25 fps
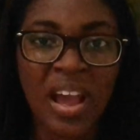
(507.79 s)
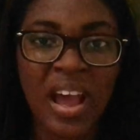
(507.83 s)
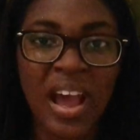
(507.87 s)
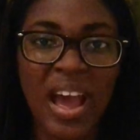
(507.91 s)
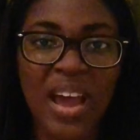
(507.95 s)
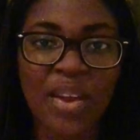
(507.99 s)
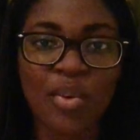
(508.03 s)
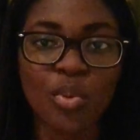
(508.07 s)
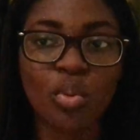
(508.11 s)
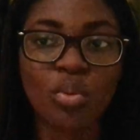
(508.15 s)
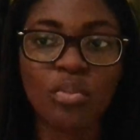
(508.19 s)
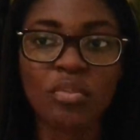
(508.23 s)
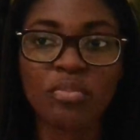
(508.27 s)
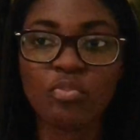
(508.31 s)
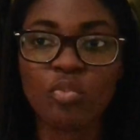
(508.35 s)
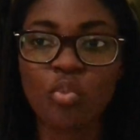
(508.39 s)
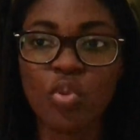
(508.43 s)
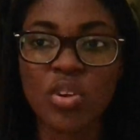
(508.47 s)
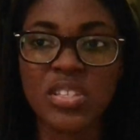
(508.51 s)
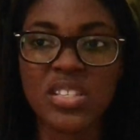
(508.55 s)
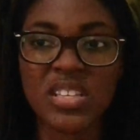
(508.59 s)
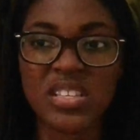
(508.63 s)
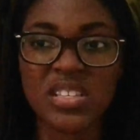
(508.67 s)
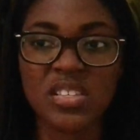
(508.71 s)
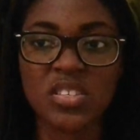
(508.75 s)
I don't
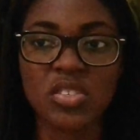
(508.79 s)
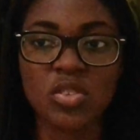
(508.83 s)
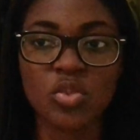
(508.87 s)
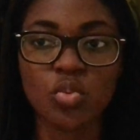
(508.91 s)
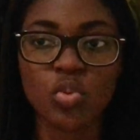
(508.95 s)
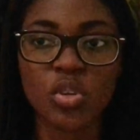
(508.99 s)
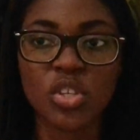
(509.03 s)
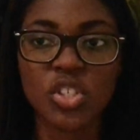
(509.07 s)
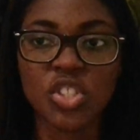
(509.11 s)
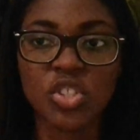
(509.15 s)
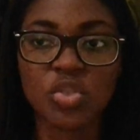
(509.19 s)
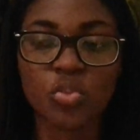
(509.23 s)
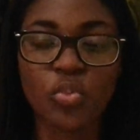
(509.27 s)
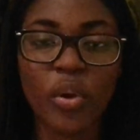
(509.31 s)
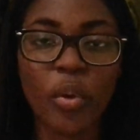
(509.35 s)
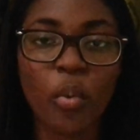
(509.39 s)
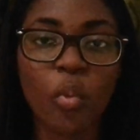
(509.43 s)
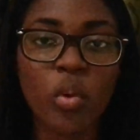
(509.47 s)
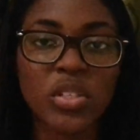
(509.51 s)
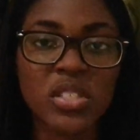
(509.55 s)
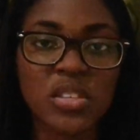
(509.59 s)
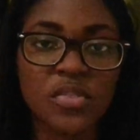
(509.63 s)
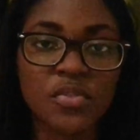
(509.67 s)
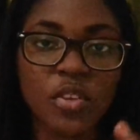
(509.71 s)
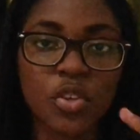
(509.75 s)
want a situation where,
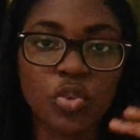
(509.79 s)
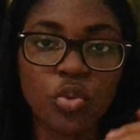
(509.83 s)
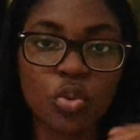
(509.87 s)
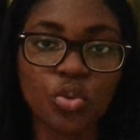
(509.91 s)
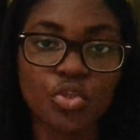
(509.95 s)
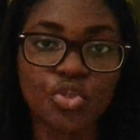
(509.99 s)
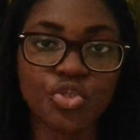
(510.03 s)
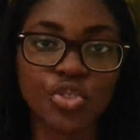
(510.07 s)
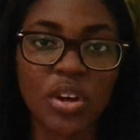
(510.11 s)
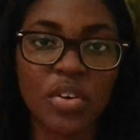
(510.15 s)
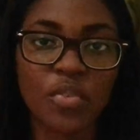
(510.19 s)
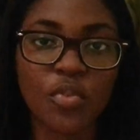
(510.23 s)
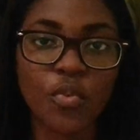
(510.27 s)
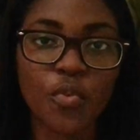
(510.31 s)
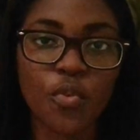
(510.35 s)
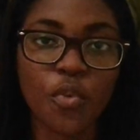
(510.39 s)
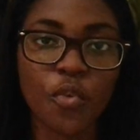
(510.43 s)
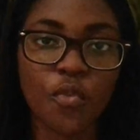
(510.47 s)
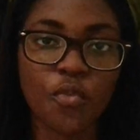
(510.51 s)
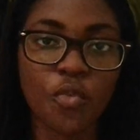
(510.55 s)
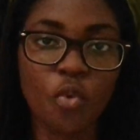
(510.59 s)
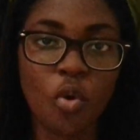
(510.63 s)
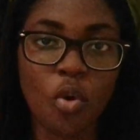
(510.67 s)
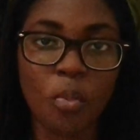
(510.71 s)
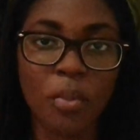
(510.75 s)
what if they don't travel for
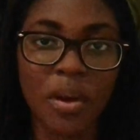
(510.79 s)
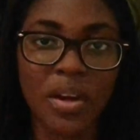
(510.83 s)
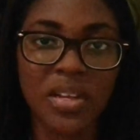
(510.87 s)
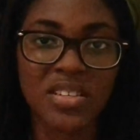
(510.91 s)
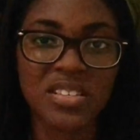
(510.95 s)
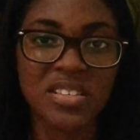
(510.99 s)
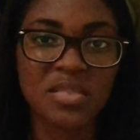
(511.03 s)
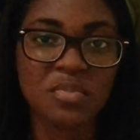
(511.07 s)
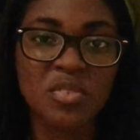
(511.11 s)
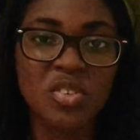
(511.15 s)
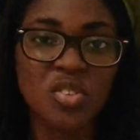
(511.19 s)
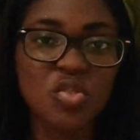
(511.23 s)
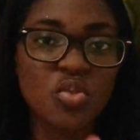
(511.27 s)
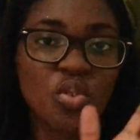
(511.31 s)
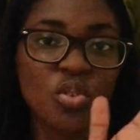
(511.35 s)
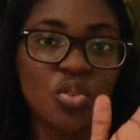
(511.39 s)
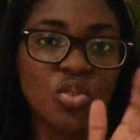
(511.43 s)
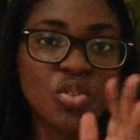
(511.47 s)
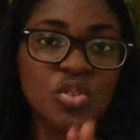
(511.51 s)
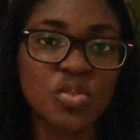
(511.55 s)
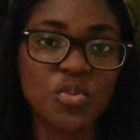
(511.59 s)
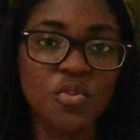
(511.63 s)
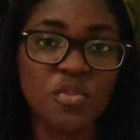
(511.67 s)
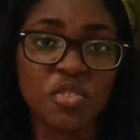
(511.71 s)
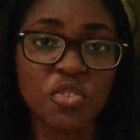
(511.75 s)
4 months? It means no
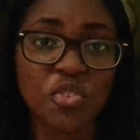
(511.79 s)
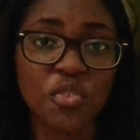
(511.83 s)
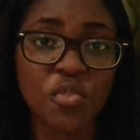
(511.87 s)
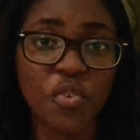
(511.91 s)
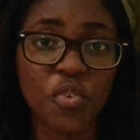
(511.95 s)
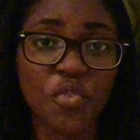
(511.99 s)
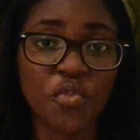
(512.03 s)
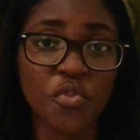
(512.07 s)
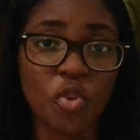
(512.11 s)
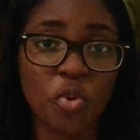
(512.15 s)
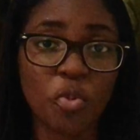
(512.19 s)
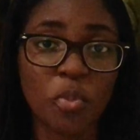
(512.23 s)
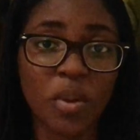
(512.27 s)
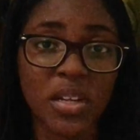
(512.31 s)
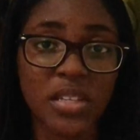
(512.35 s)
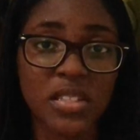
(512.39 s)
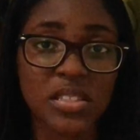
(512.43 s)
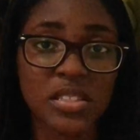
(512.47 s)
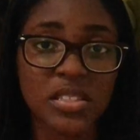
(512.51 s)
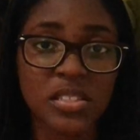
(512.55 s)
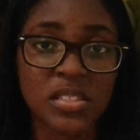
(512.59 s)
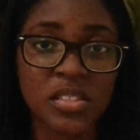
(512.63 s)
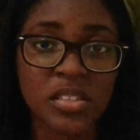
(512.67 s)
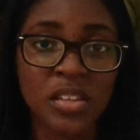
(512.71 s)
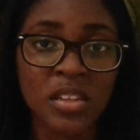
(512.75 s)
YouTube video for 4
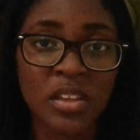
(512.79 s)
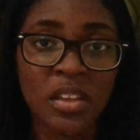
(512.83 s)
months.